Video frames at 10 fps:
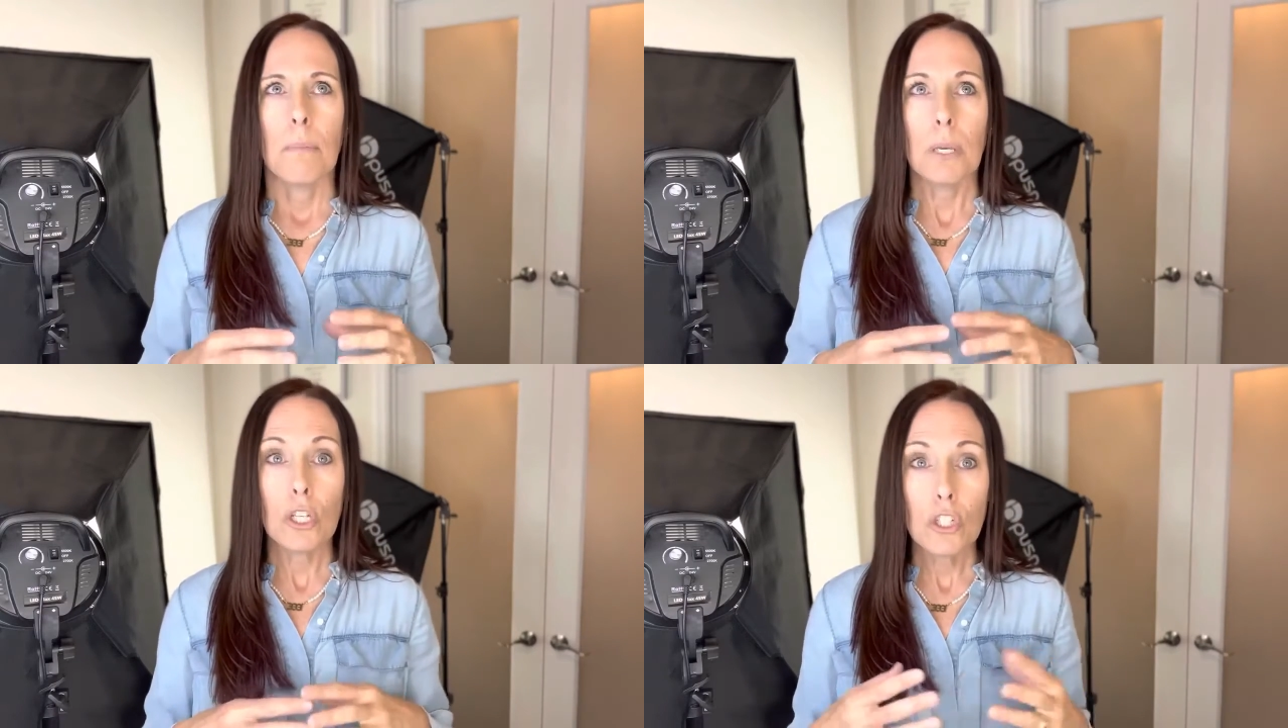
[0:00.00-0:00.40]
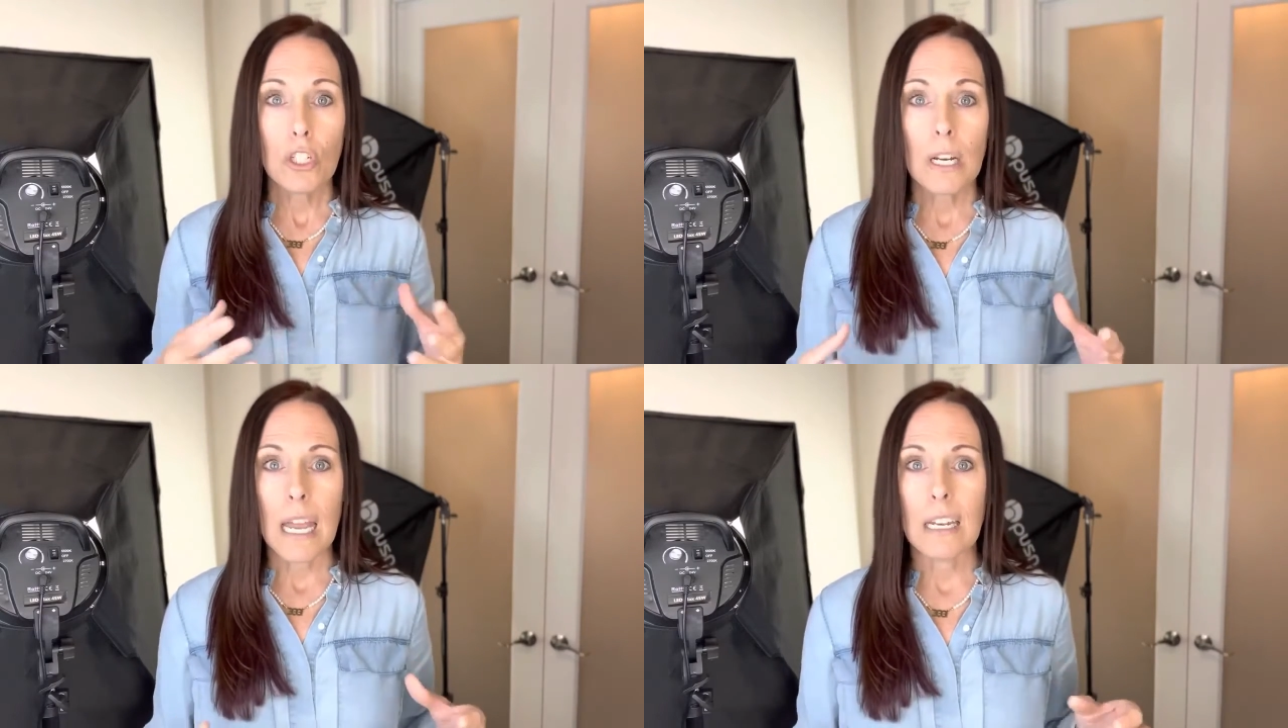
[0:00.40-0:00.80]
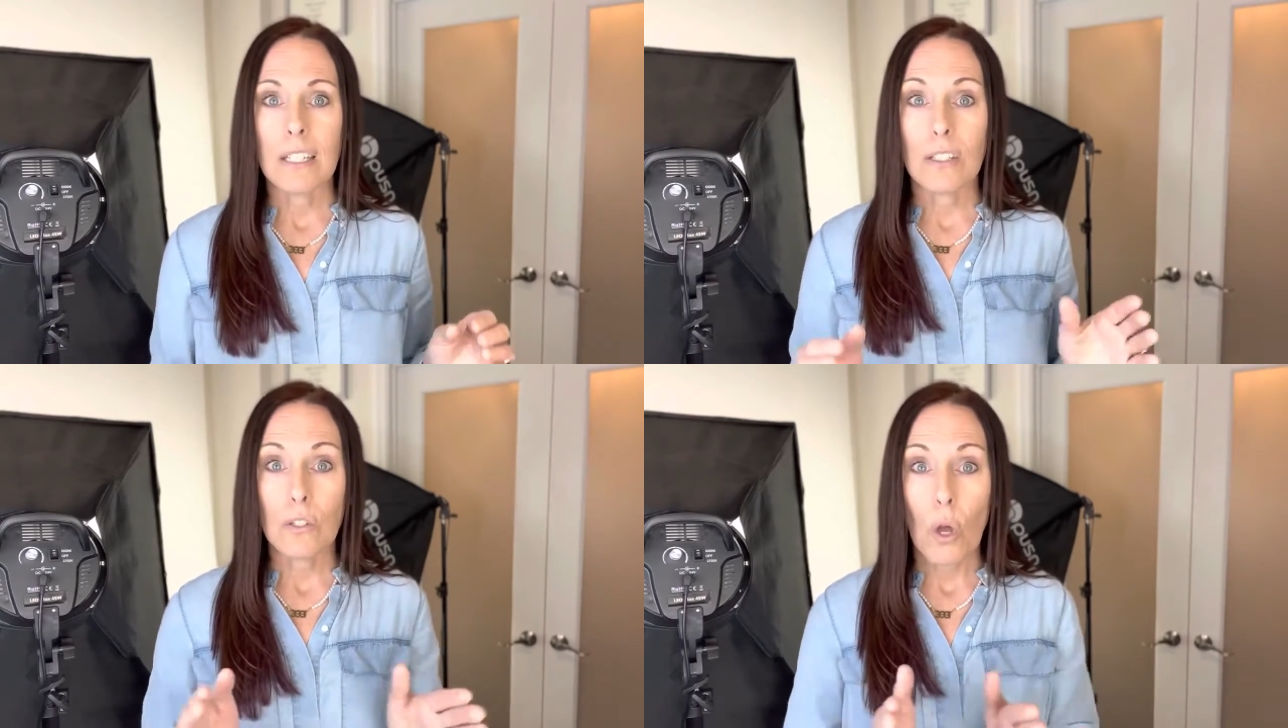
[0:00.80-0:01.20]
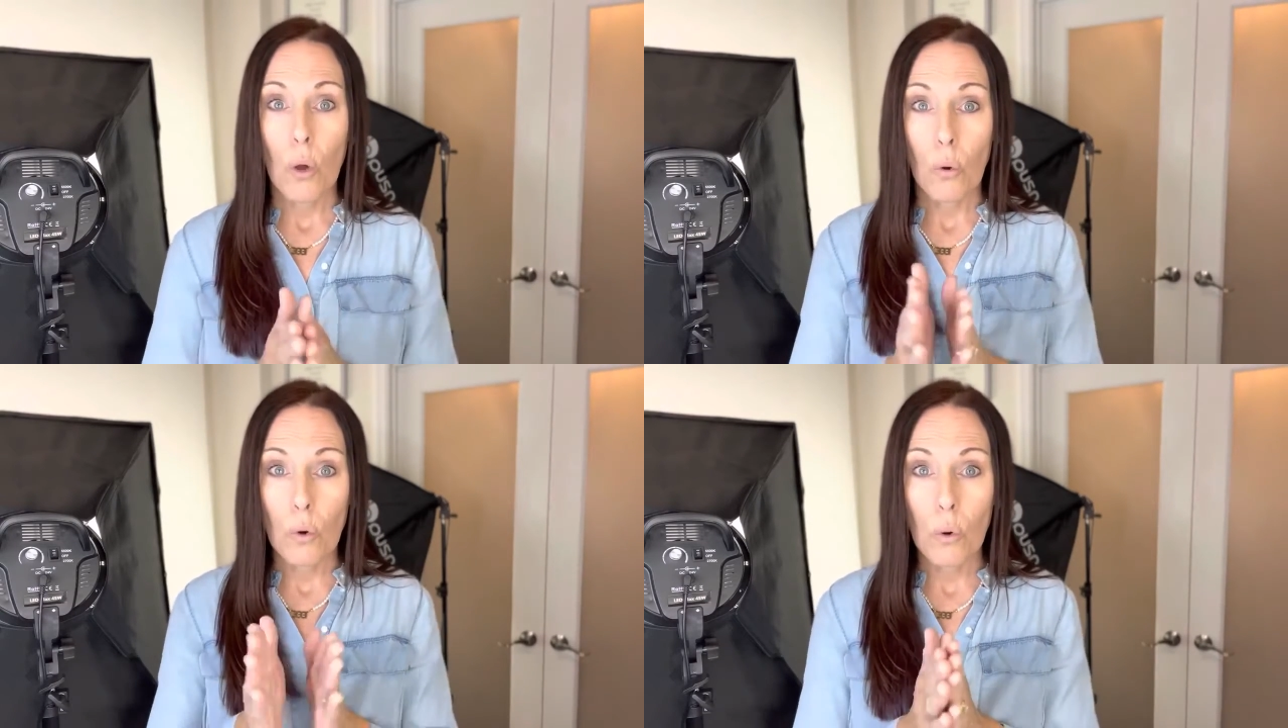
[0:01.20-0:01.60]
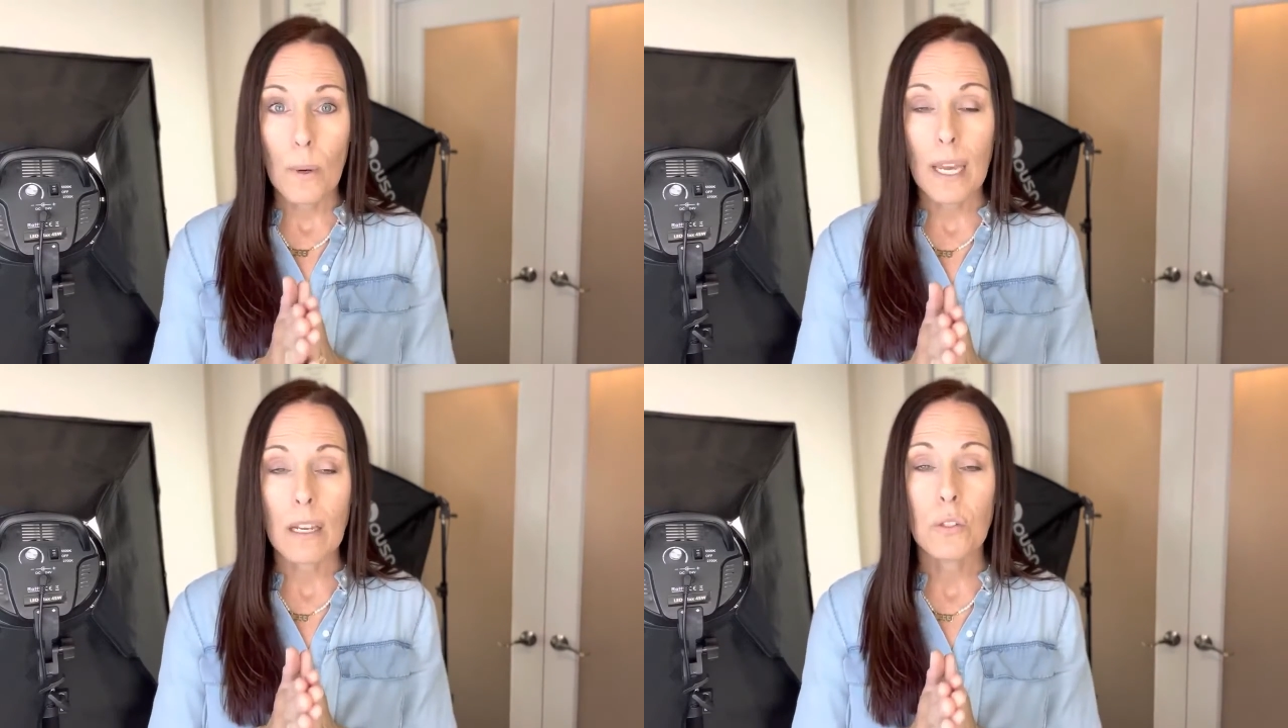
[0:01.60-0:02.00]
picture and it's so quick.